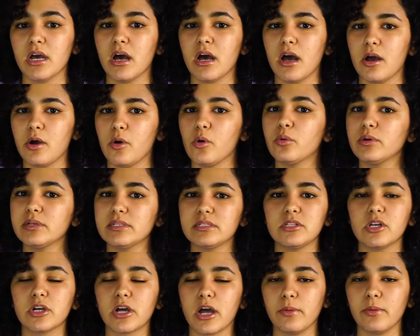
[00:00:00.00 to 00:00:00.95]
I always
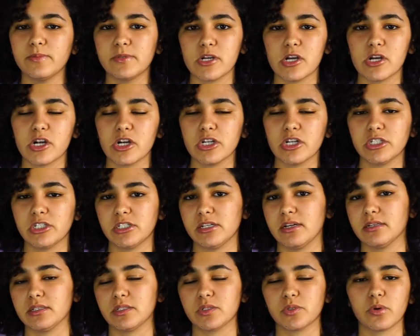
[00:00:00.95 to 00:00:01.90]
look up to her. She
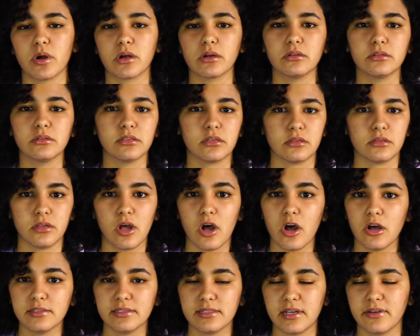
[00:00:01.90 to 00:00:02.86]
has struggled a
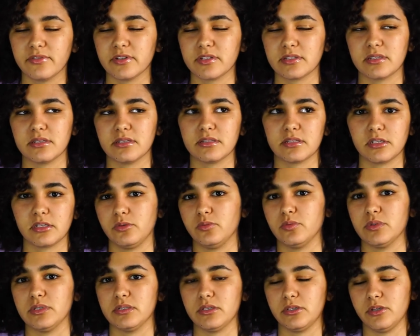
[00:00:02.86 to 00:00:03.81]
lot ever since she
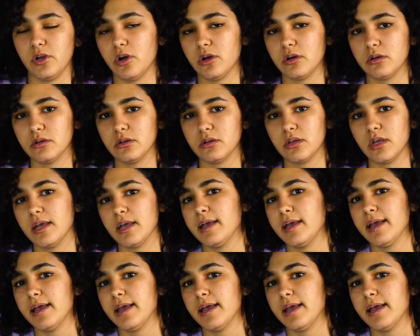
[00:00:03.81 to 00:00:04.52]
was young,